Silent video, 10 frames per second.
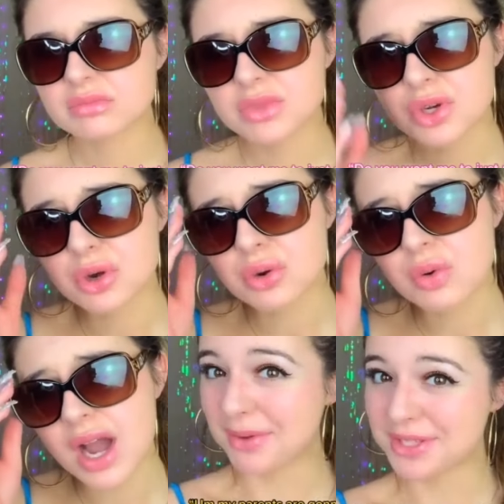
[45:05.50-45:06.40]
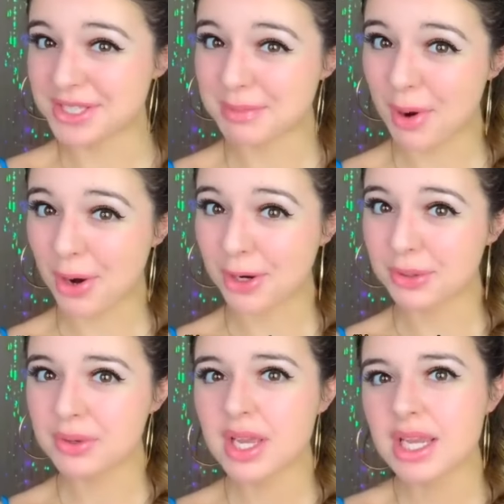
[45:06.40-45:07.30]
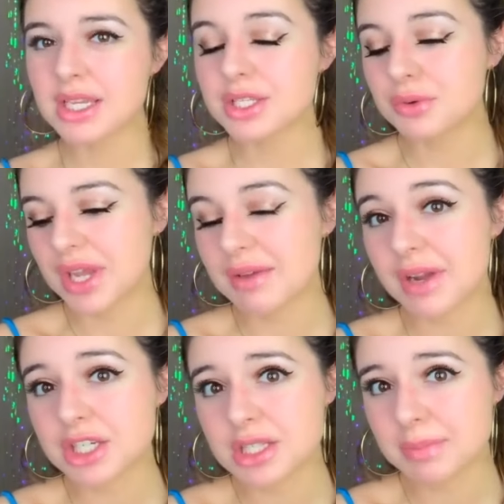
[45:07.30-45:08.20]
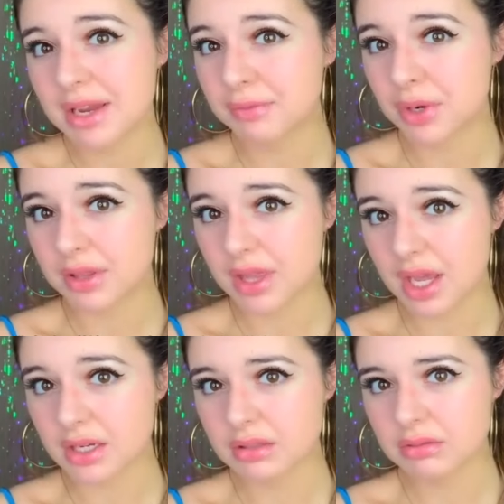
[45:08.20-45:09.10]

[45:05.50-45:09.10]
No, I... tomorrow. Is it okay if I just pay for it then?